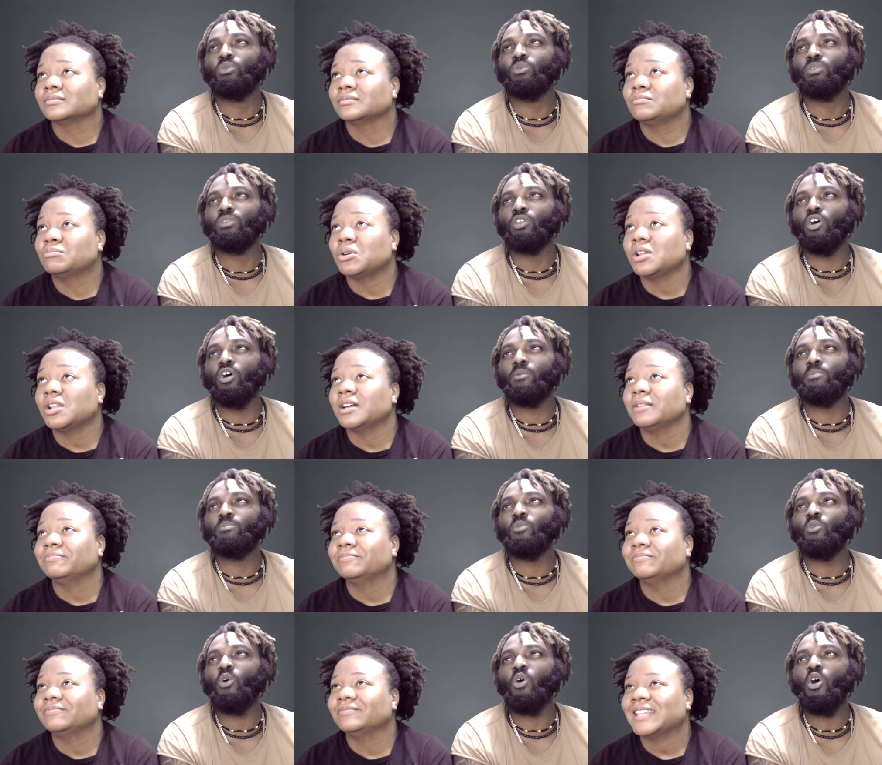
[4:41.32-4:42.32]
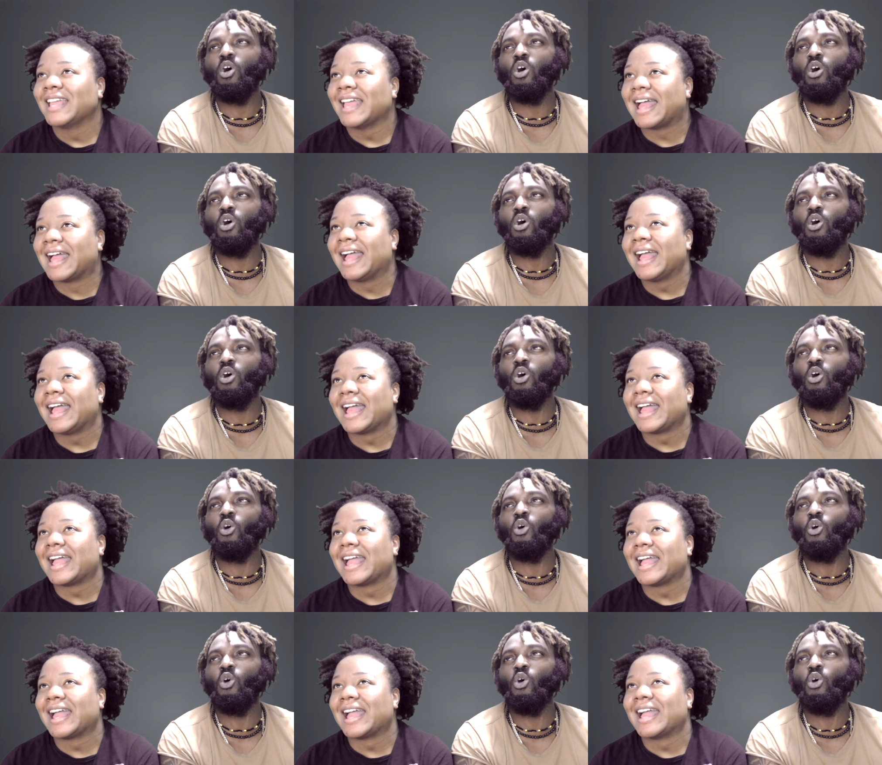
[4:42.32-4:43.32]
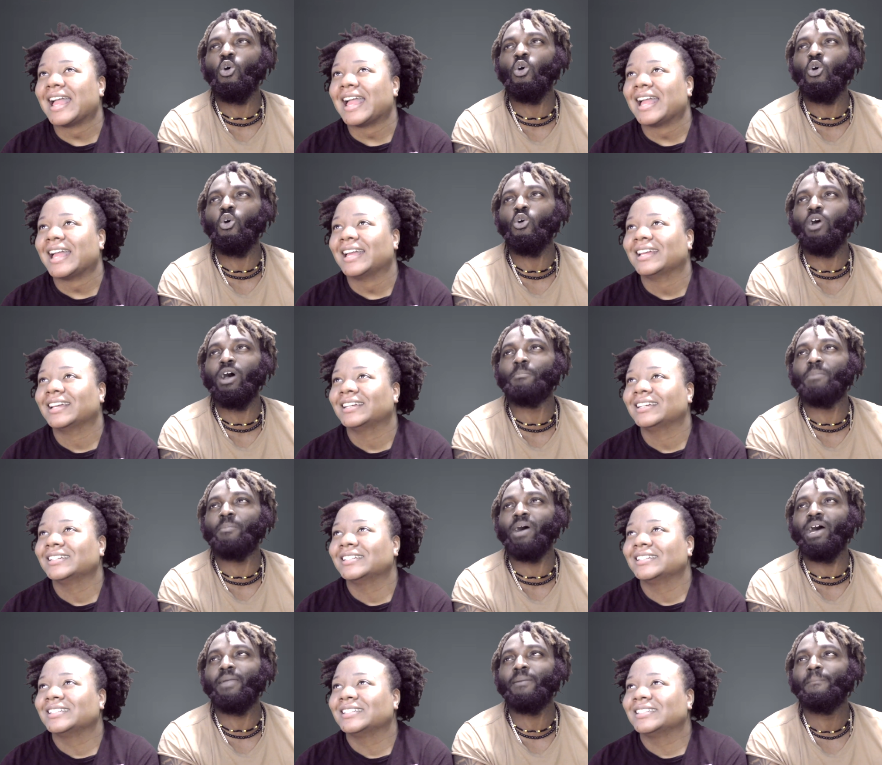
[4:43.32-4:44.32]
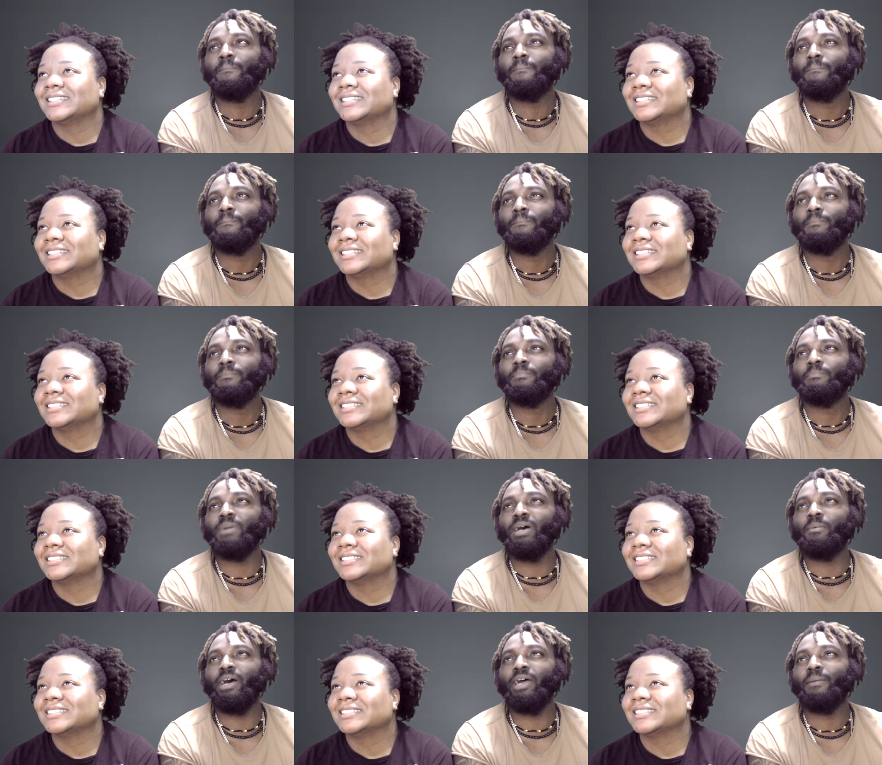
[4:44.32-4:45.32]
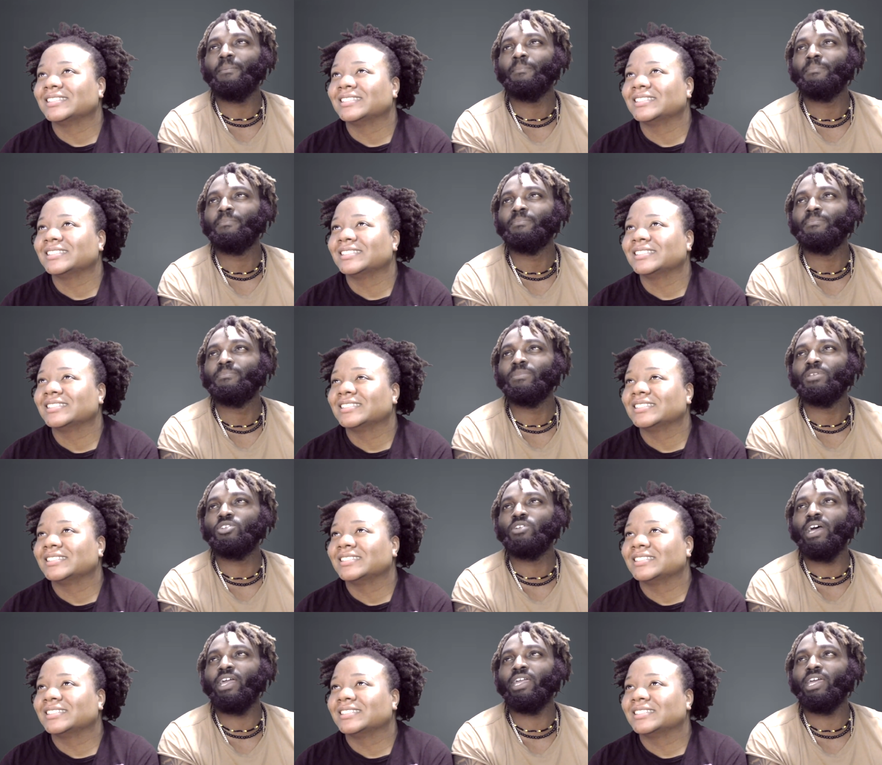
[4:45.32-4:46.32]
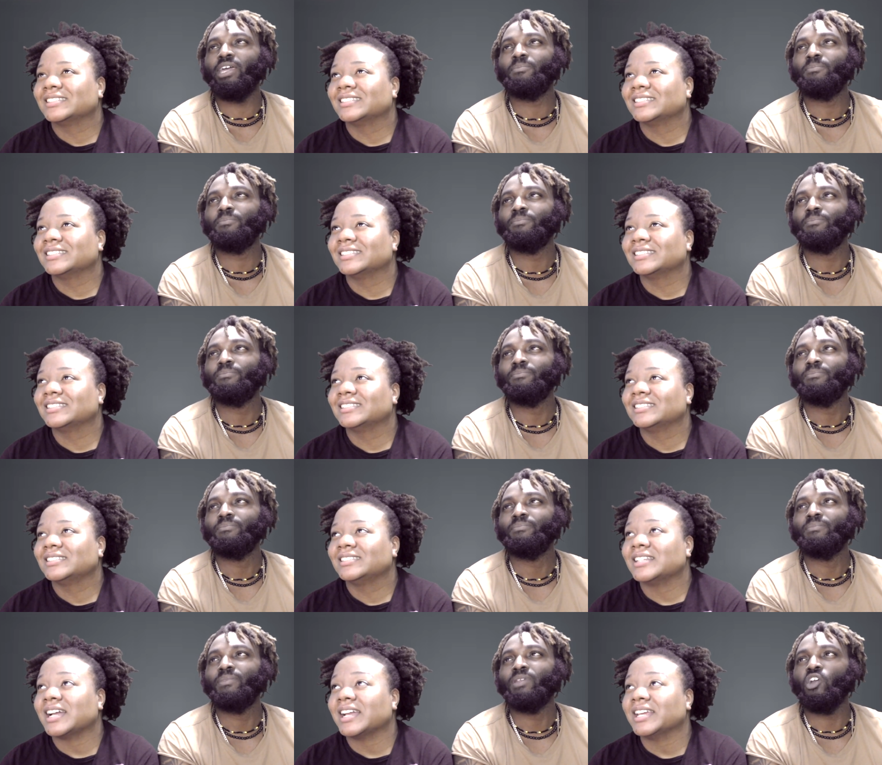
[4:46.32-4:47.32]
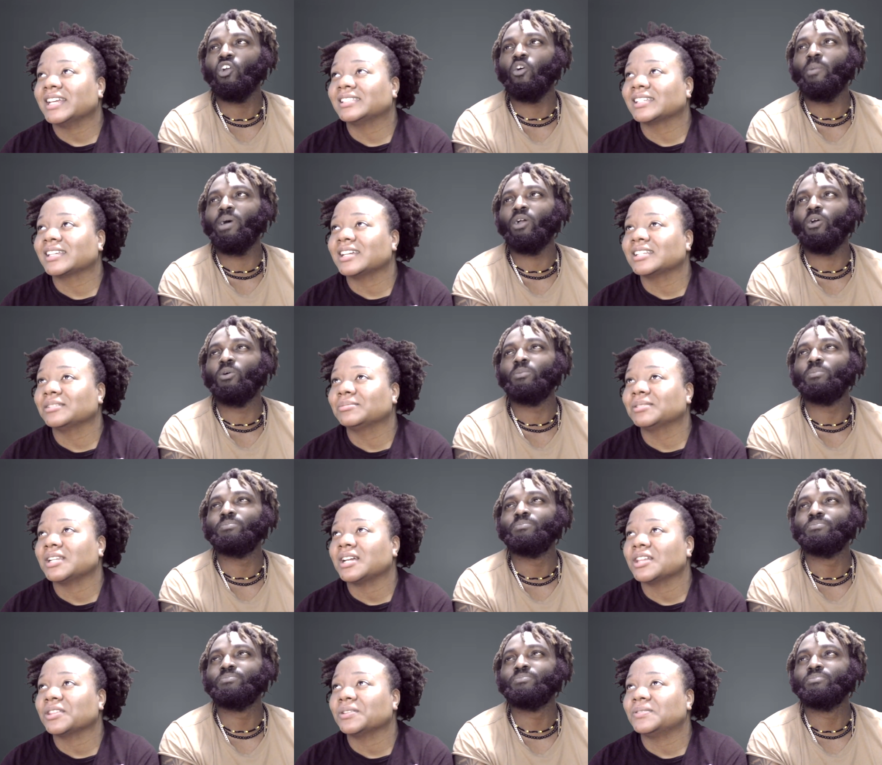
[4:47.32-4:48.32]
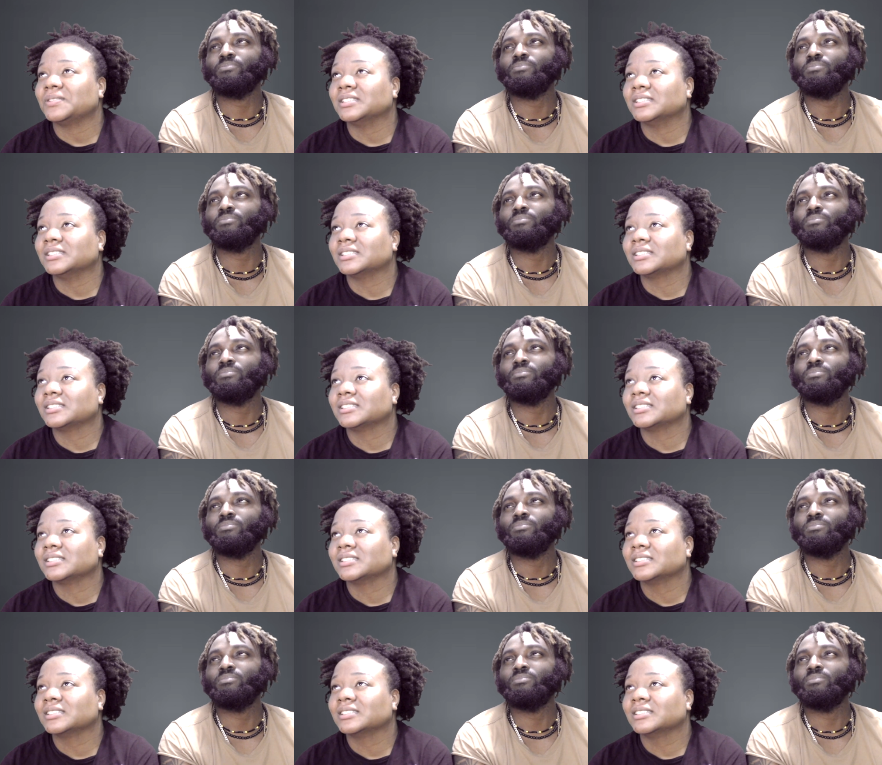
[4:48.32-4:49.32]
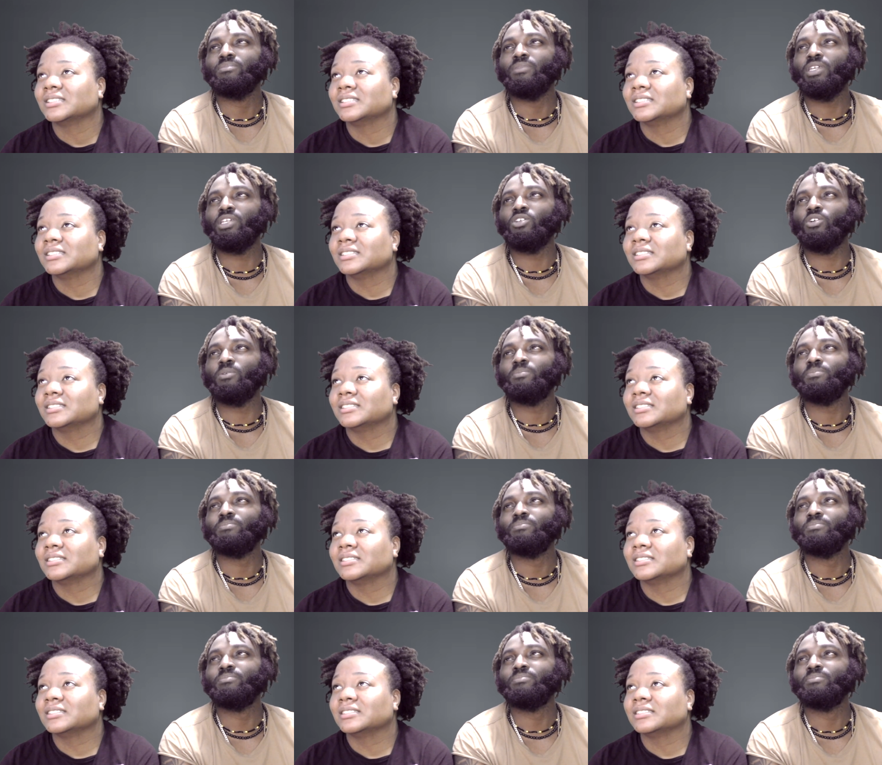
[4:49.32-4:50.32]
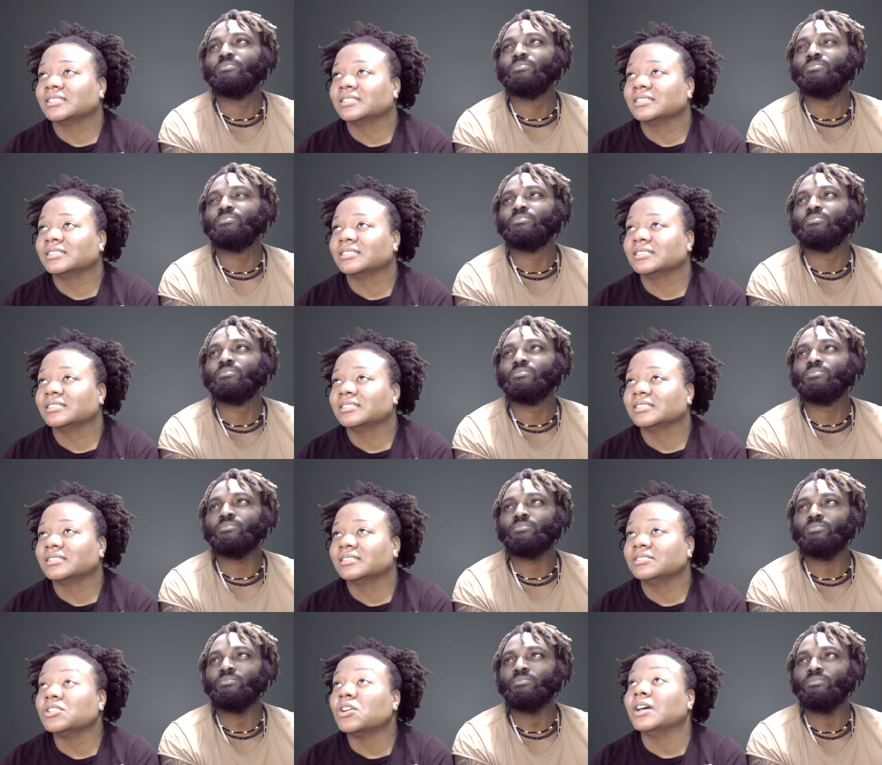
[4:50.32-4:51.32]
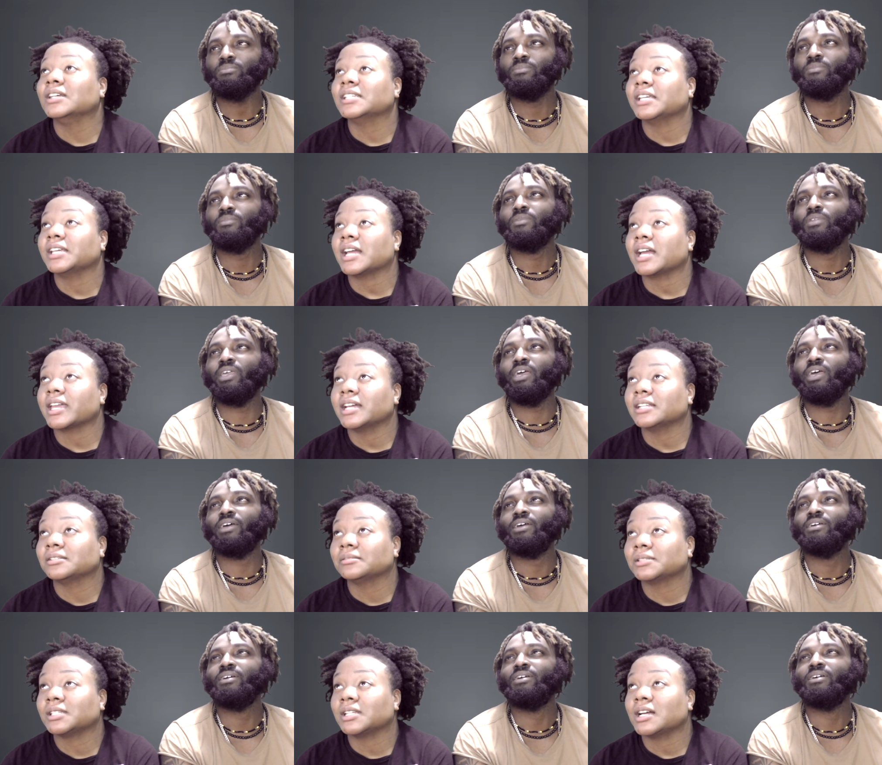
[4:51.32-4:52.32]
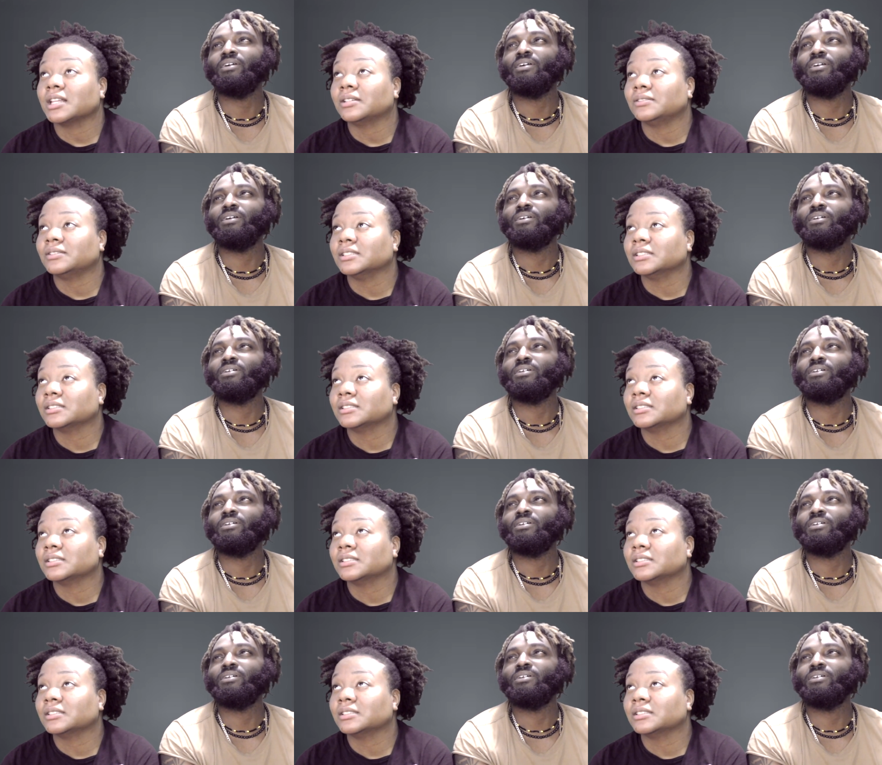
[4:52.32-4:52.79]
Speaker 1: Nope. Woo! I'm And bye bye. Bye-bye. Try again.
Speaker 2: Now he has Go to back catch home. up to the other ones. He's home. No, I said he got yeah. catch up to the other ones.